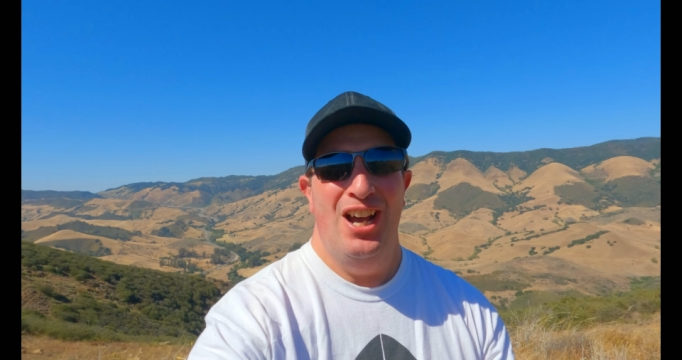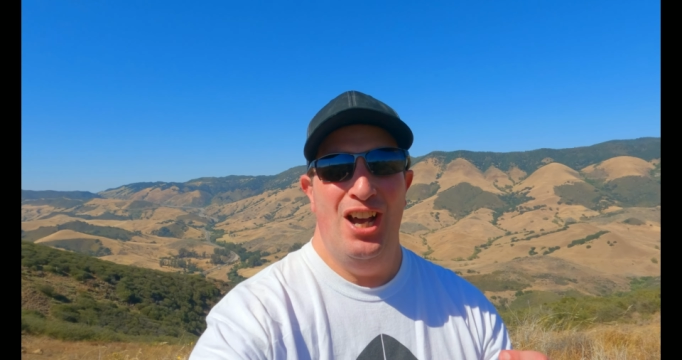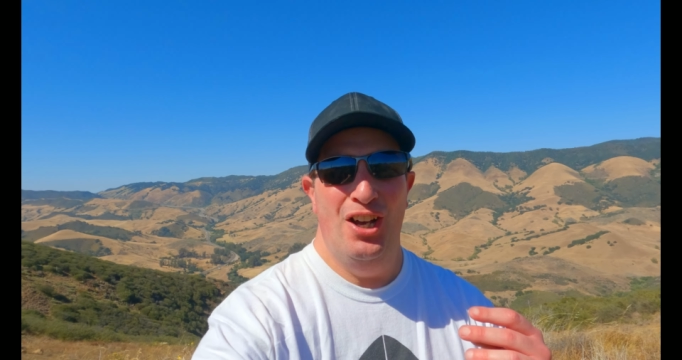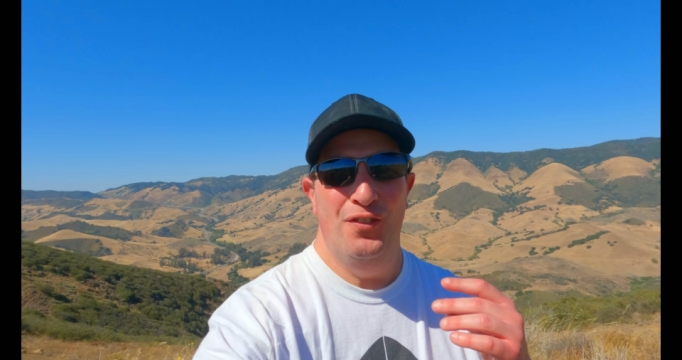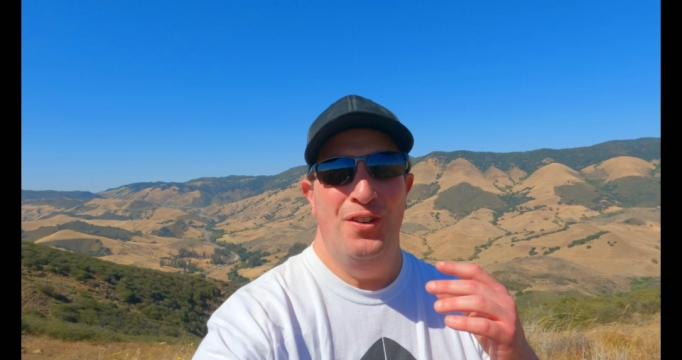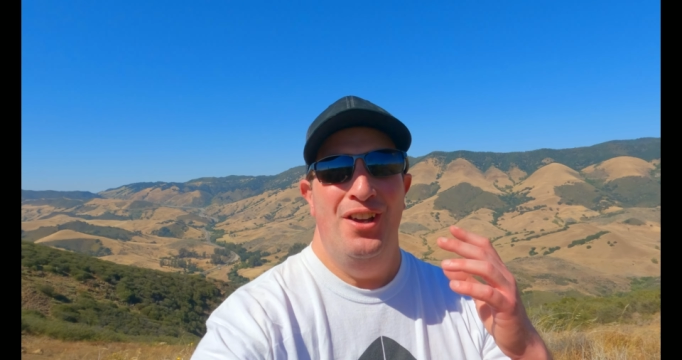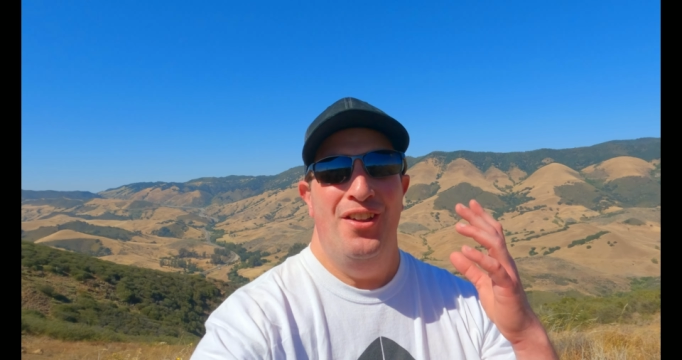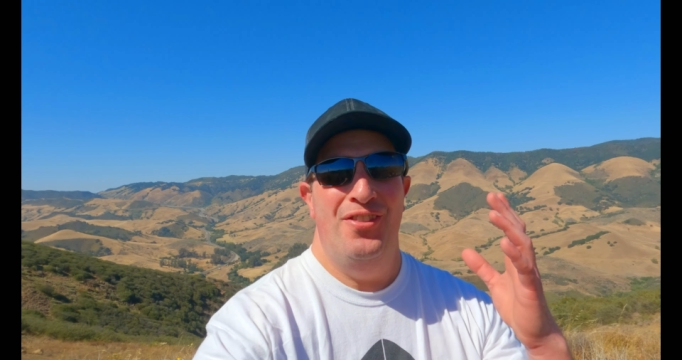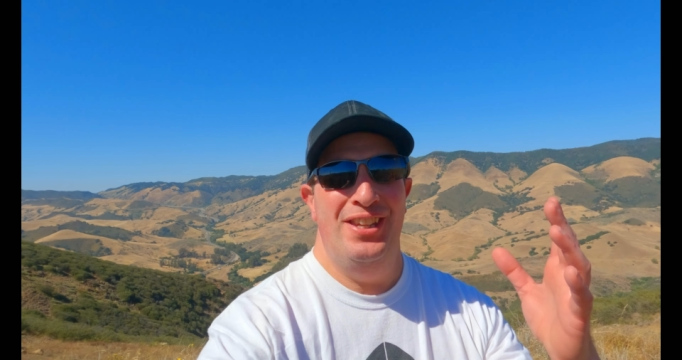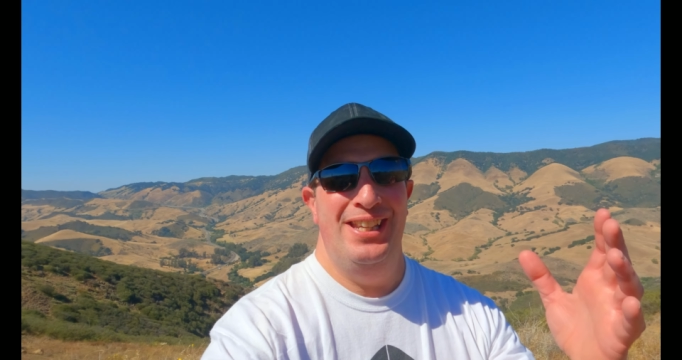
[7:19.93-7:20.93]
of
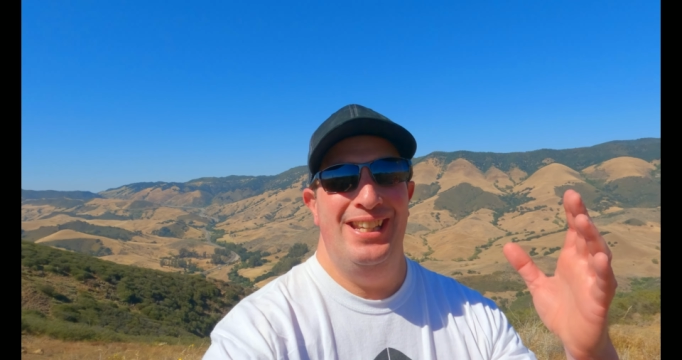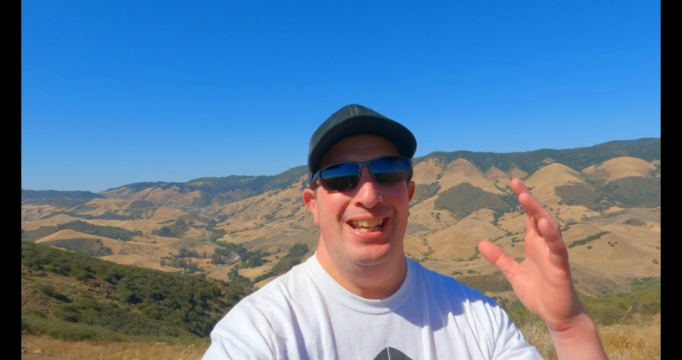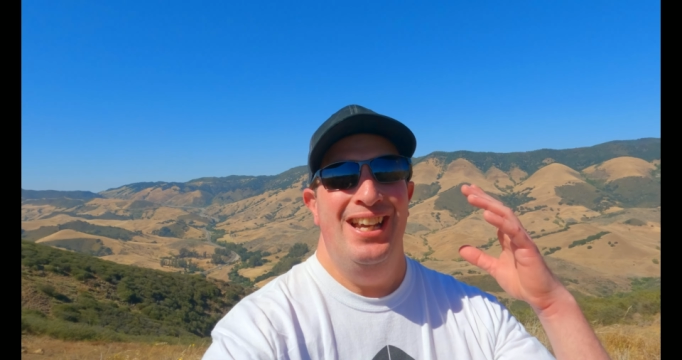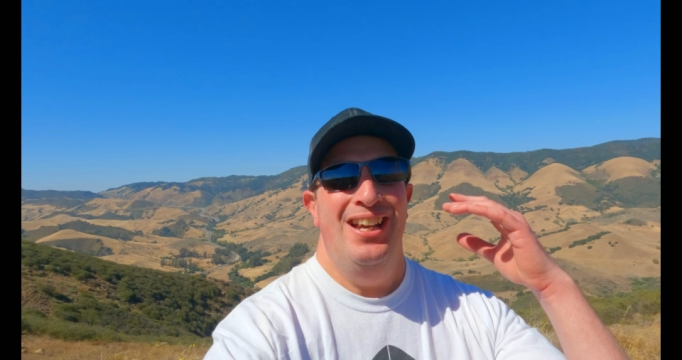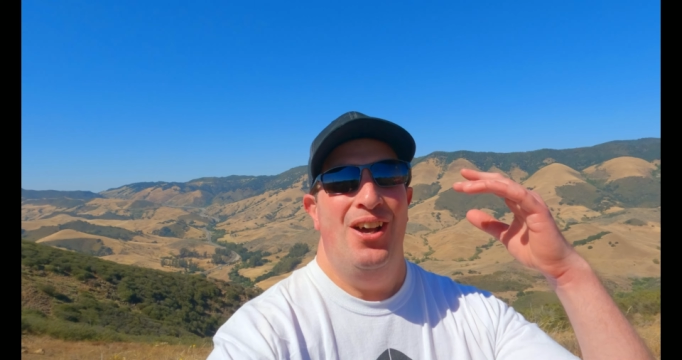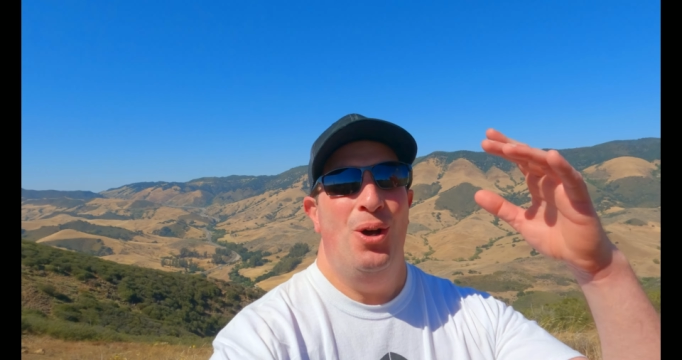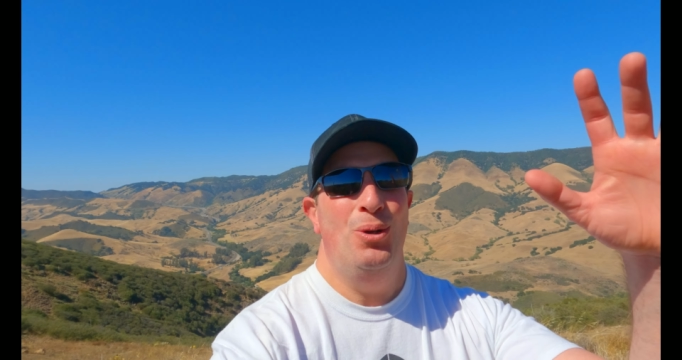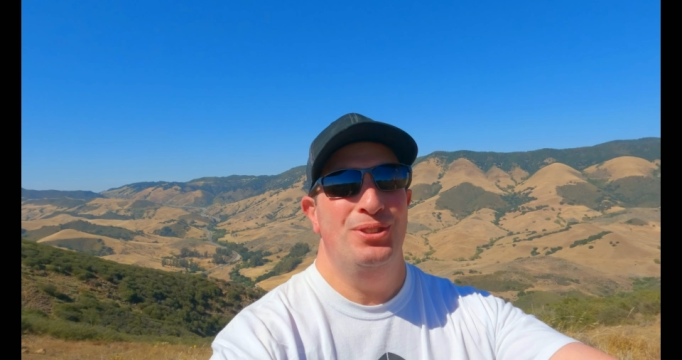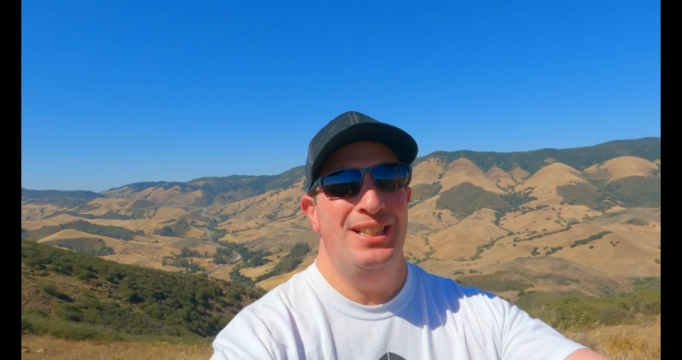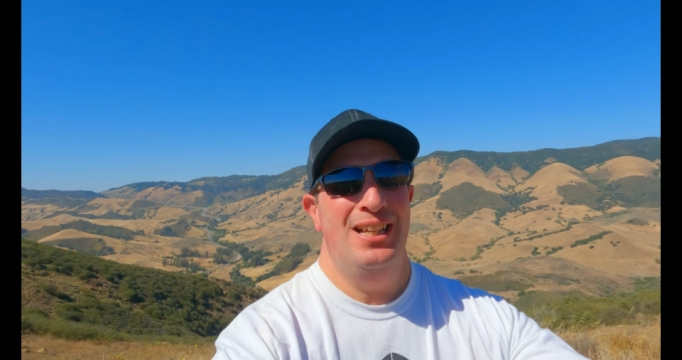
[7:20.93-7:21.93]
the
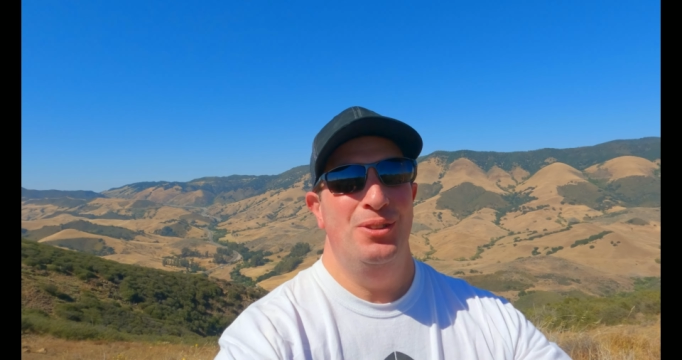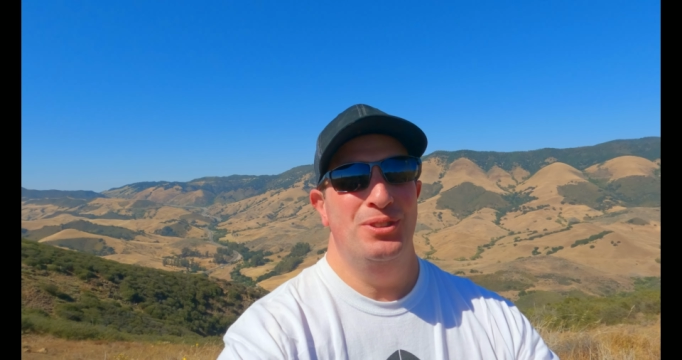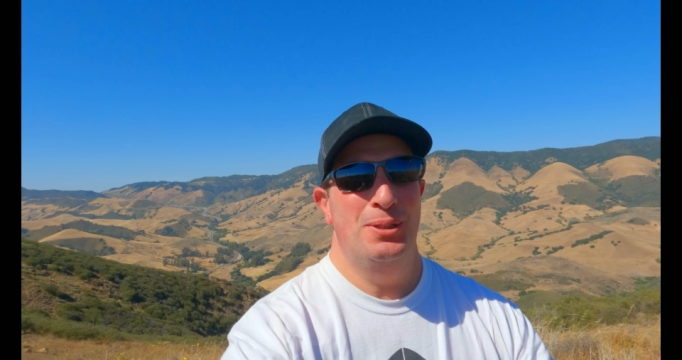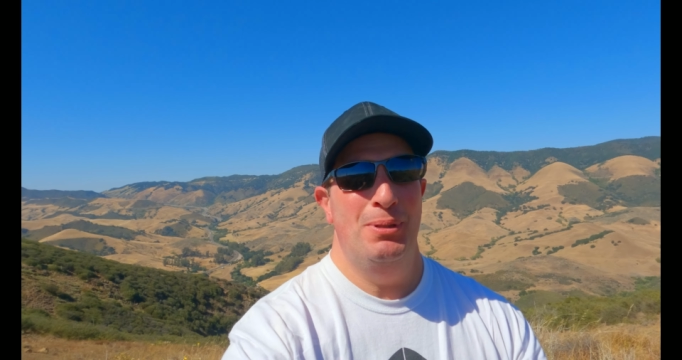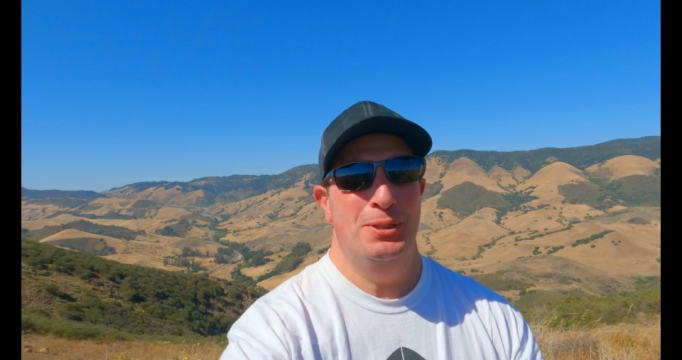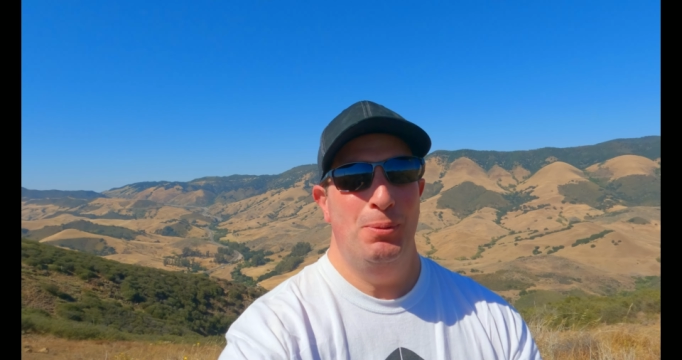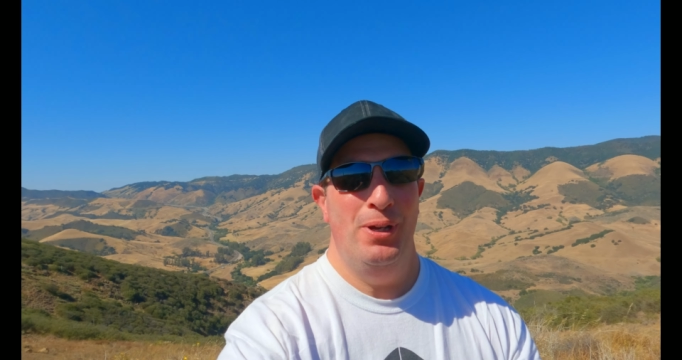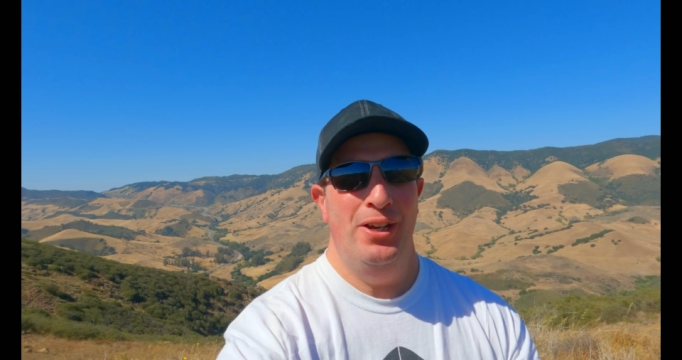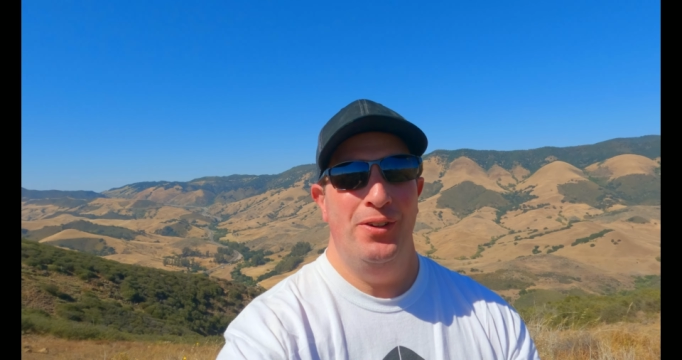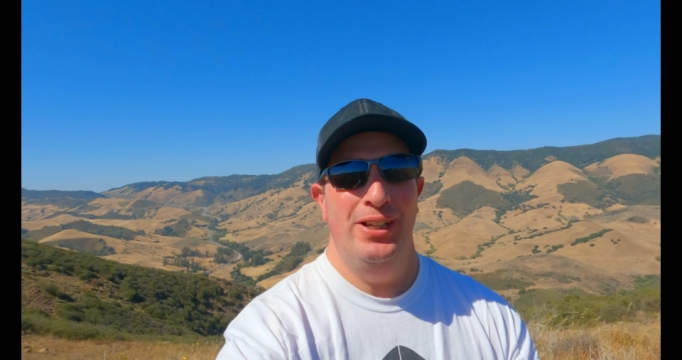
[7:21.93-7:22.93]
whole San Luis
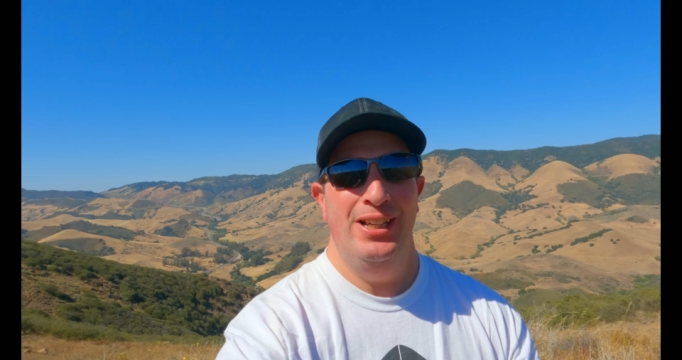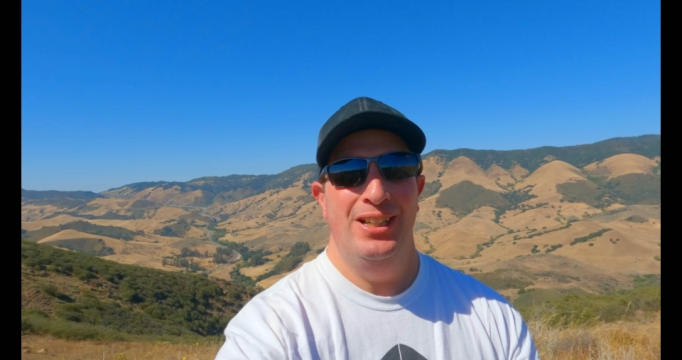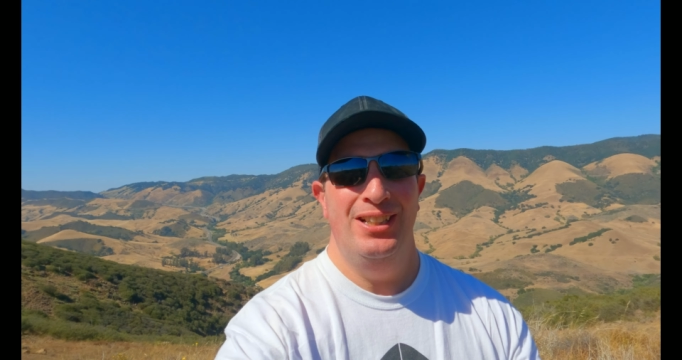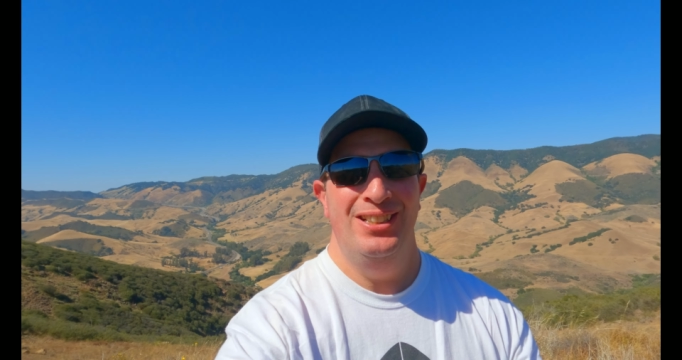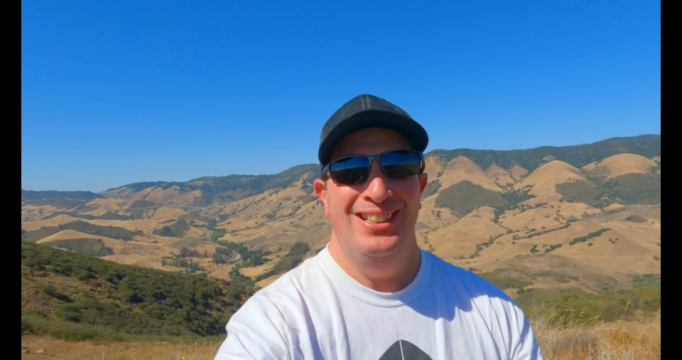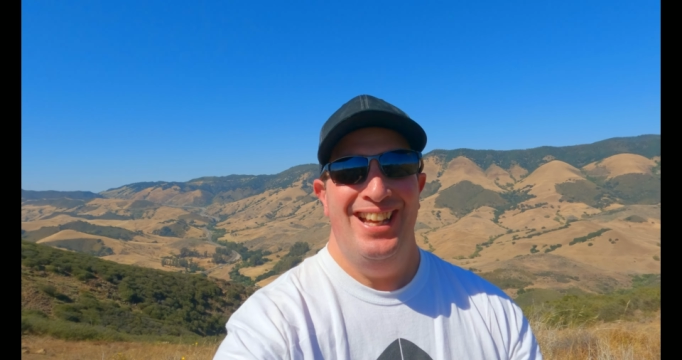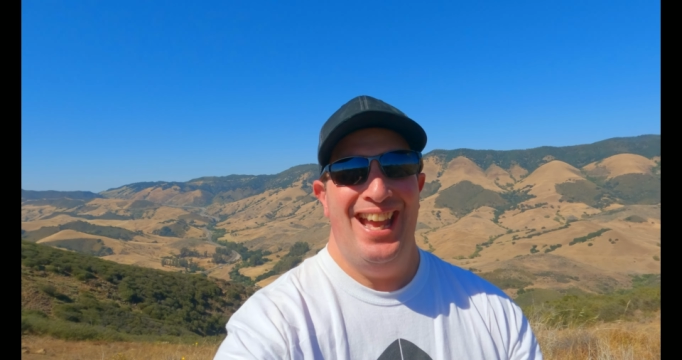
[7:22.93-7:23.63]
Obispo area